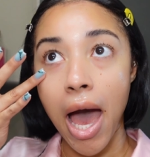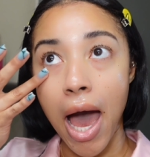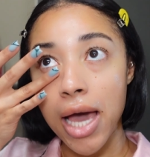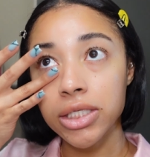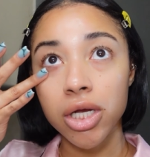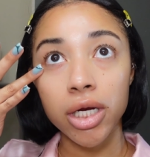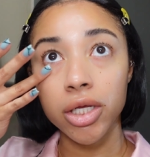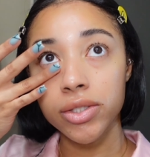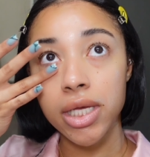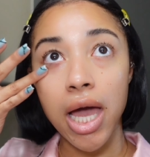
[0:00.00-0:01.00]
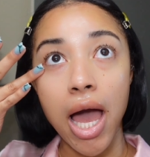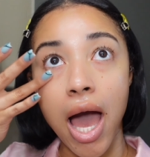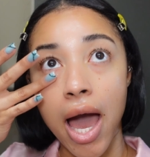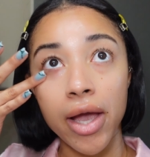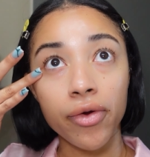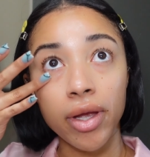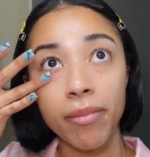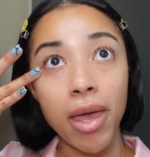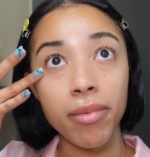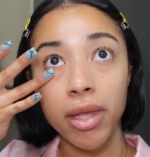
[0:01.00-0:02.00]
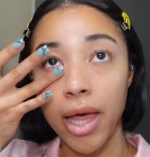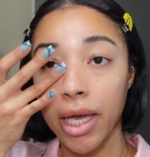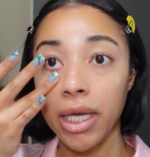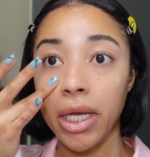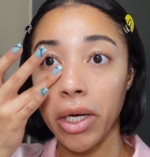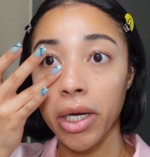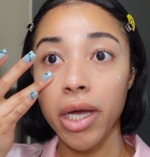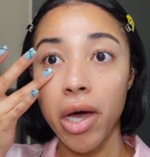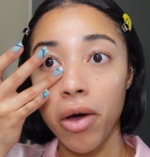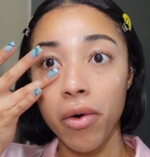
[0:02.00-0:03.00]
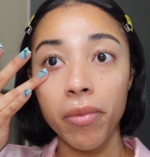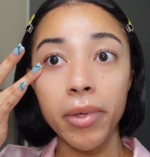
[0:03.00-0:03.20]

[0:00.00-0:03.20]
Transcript: I started using eye cream maybe like a year ago